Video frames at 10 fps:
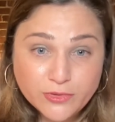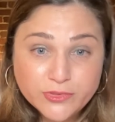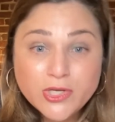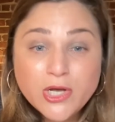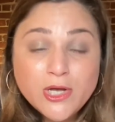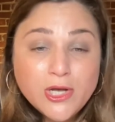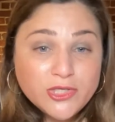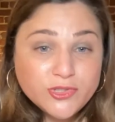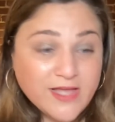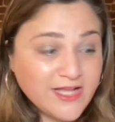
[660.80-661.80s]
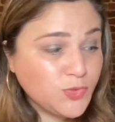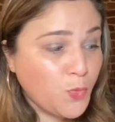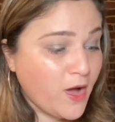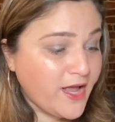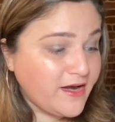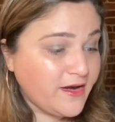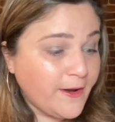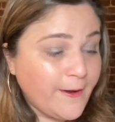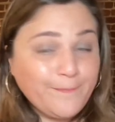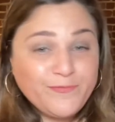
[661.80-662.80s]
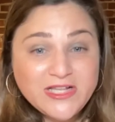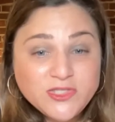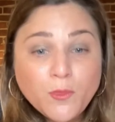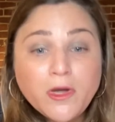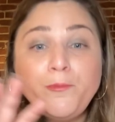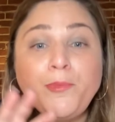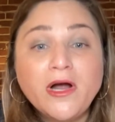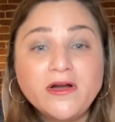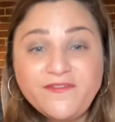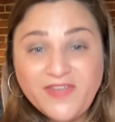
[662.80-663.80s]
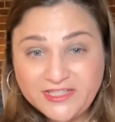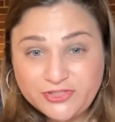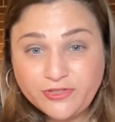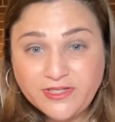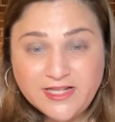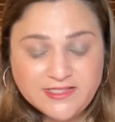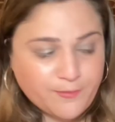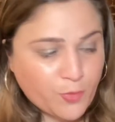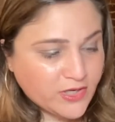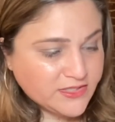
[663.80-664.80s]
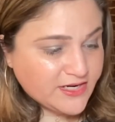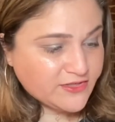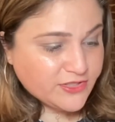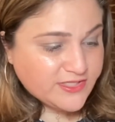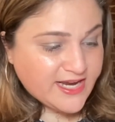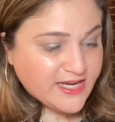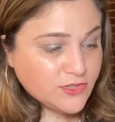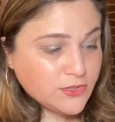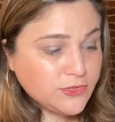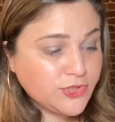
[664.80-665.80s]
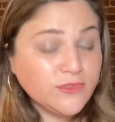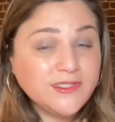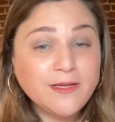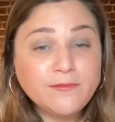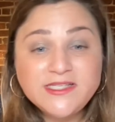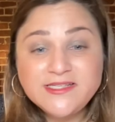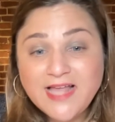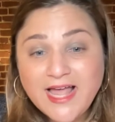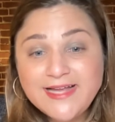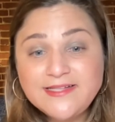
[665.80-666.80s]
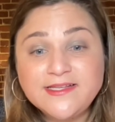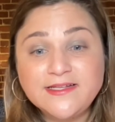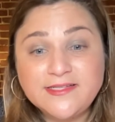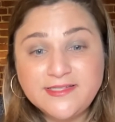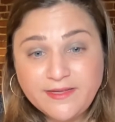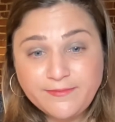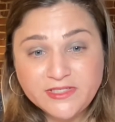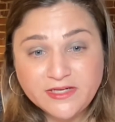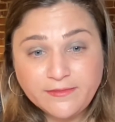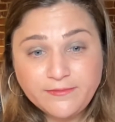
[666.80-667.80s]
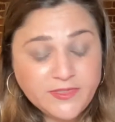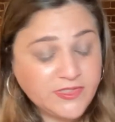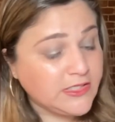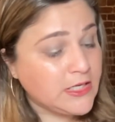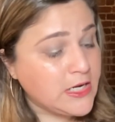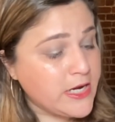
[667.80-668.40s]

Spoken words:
knows. So that's one part of history that's important to understand. So some signs and symptoms.